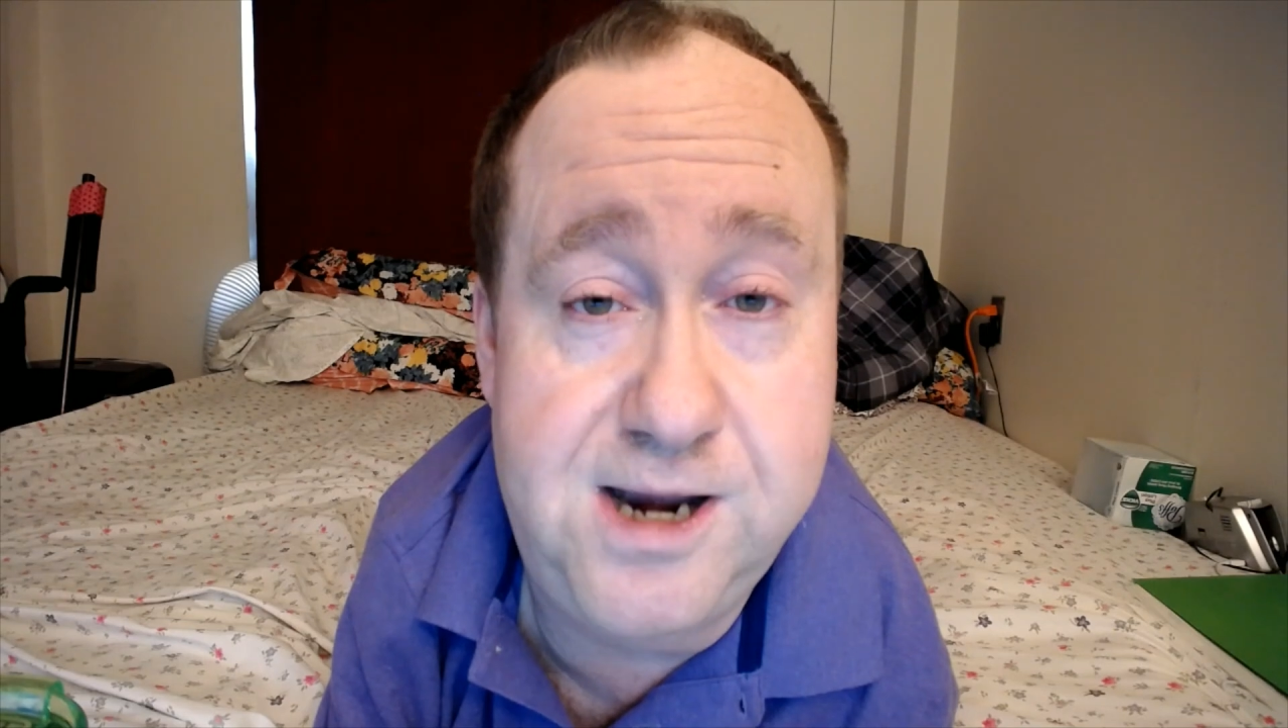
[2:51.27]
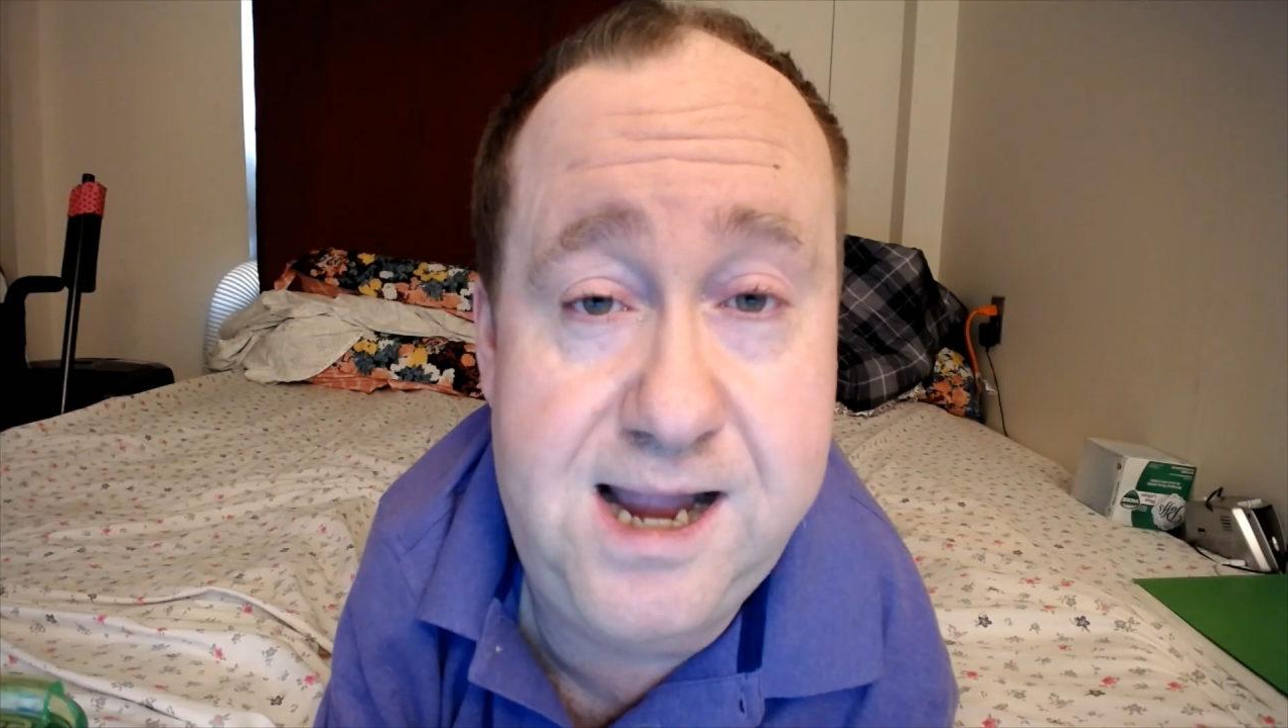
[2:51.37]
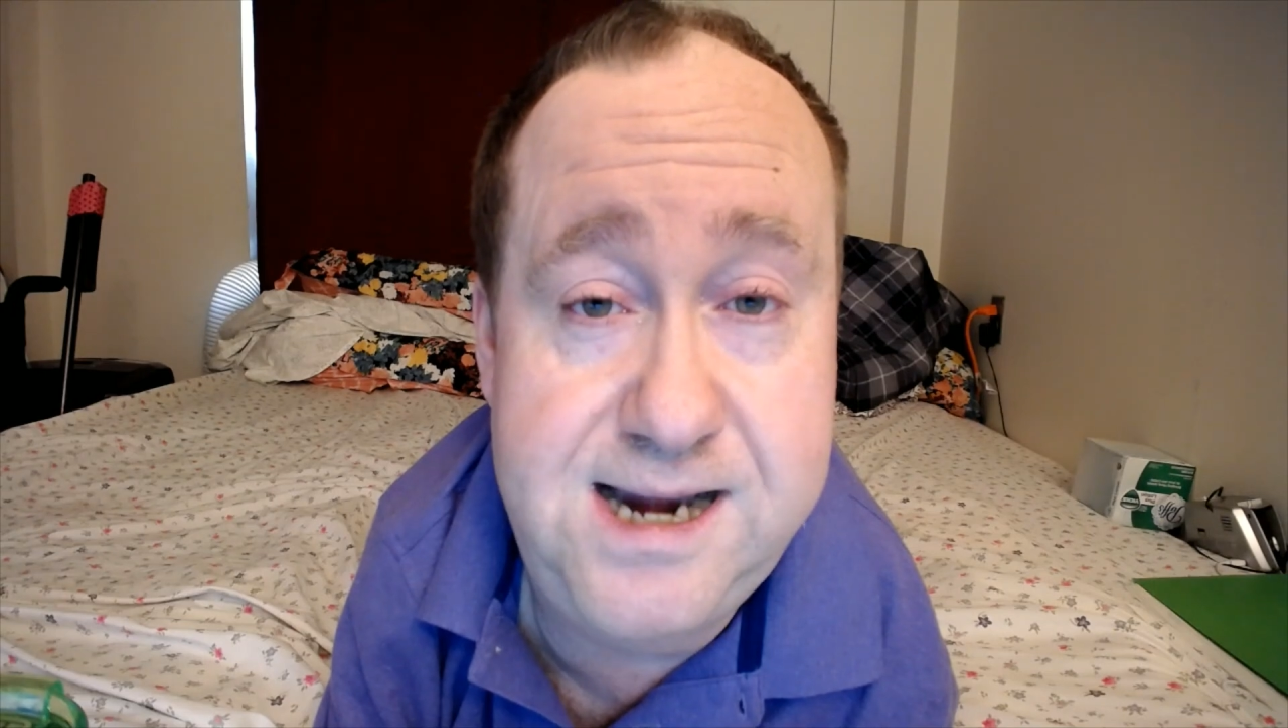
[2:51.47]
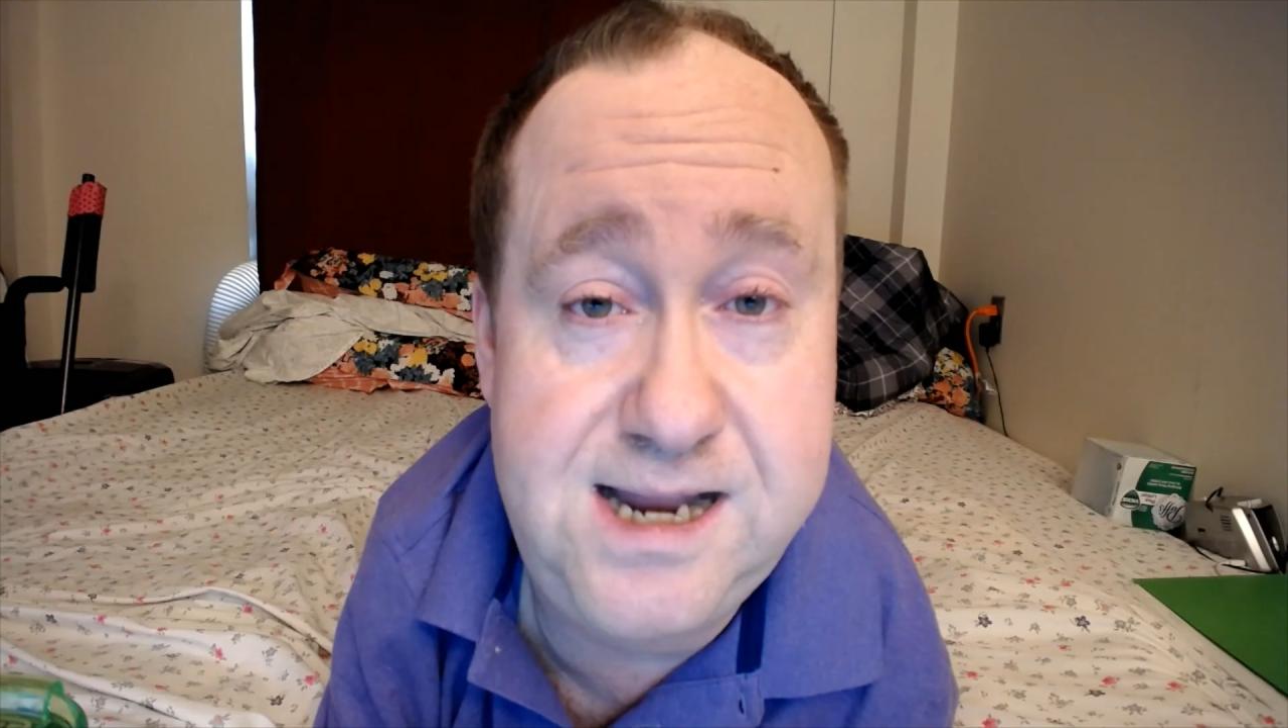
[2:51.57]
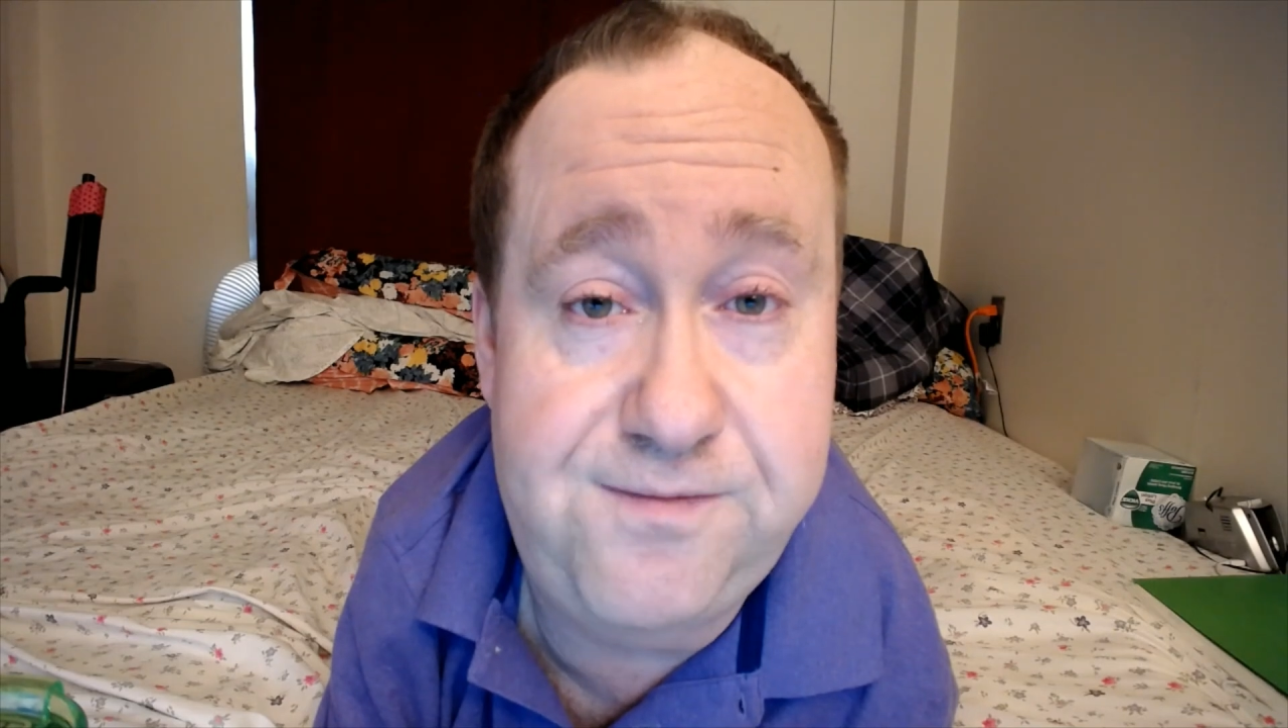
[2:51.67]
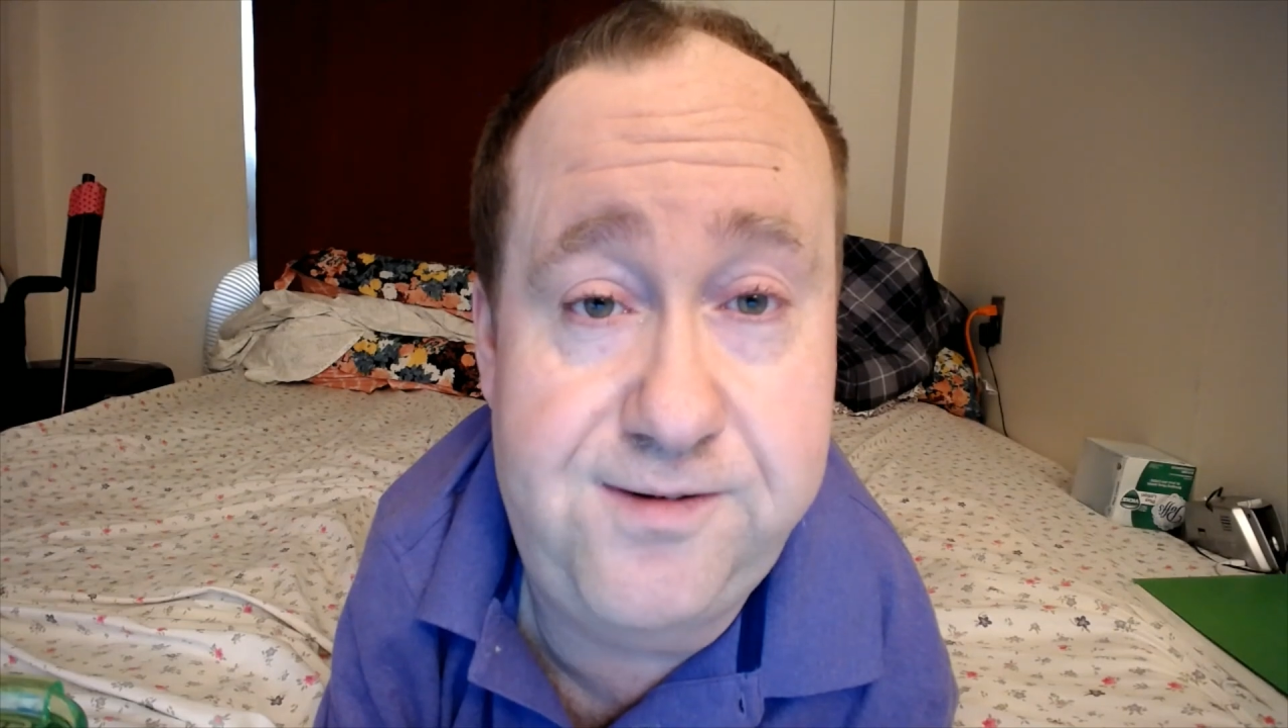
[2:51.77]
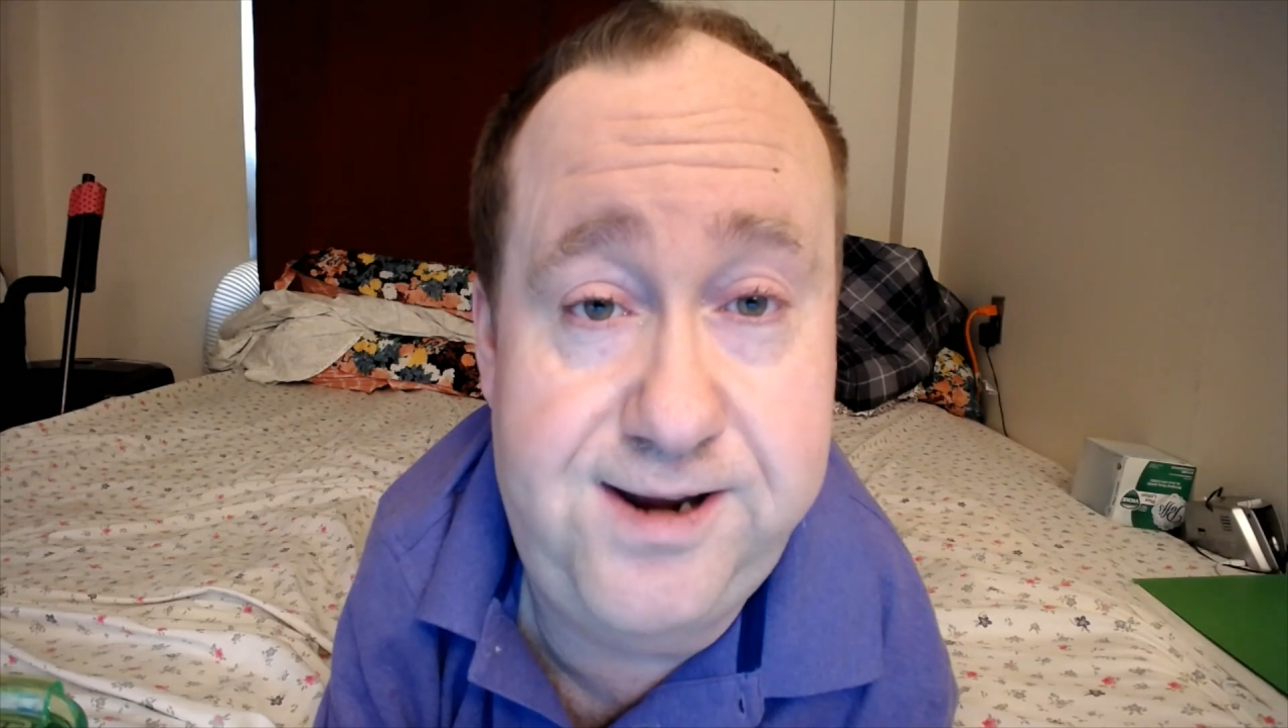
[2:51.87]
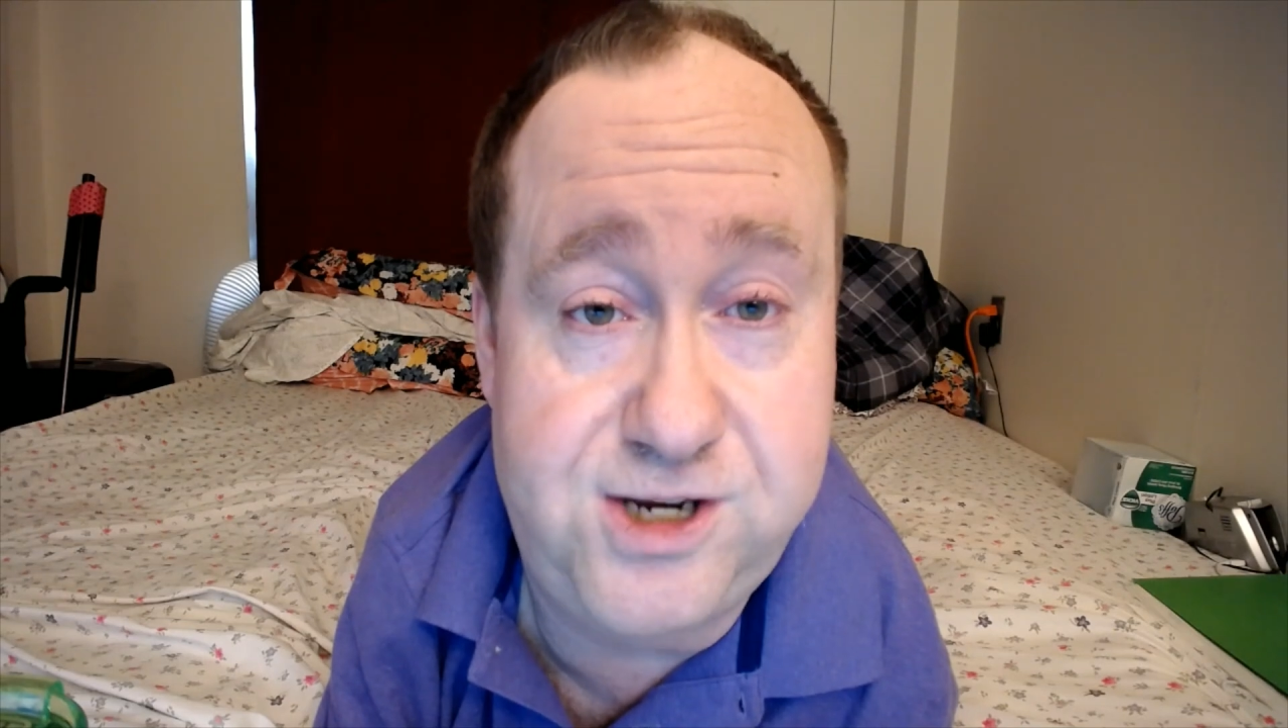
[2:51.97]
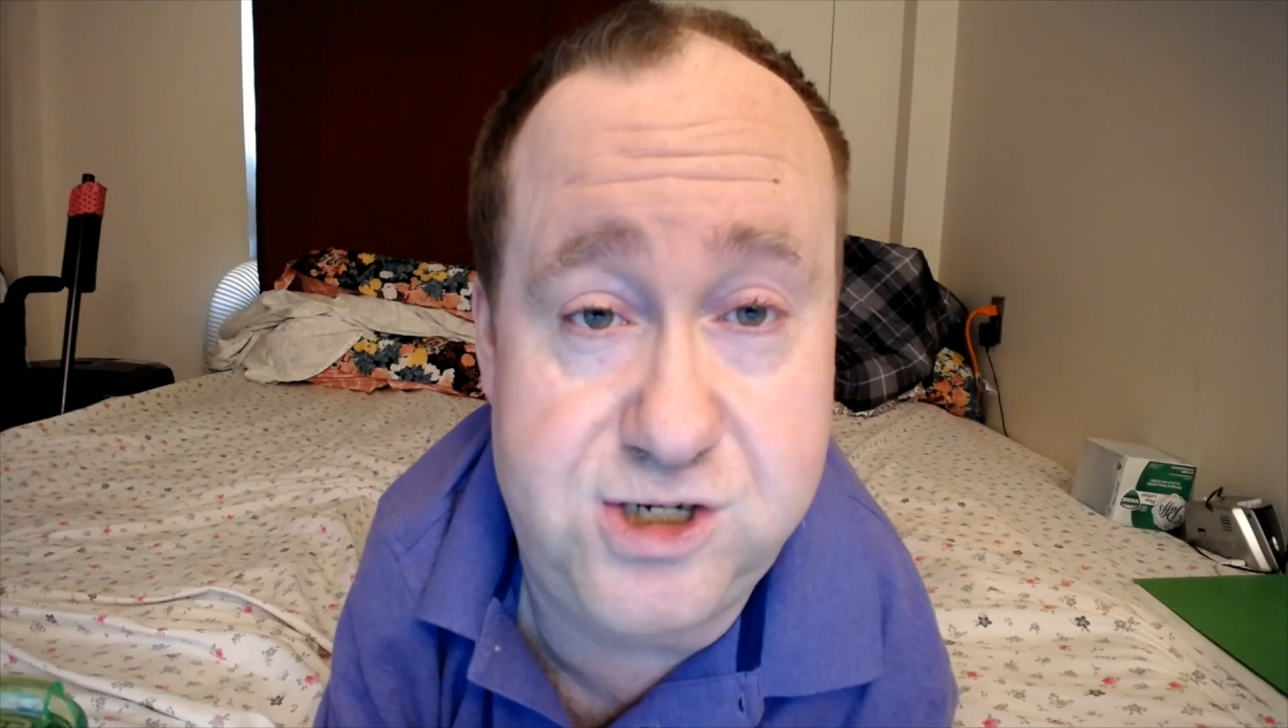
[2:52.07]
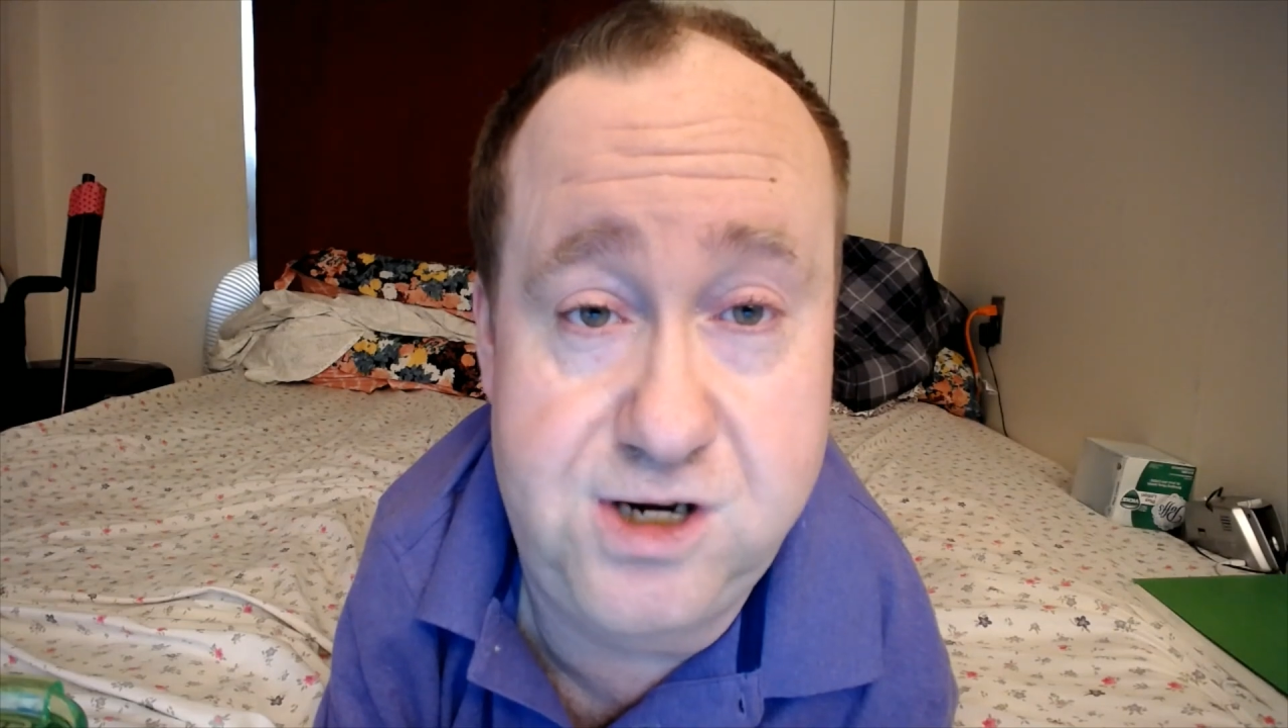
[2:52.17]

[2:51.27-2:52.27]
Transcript: high definition,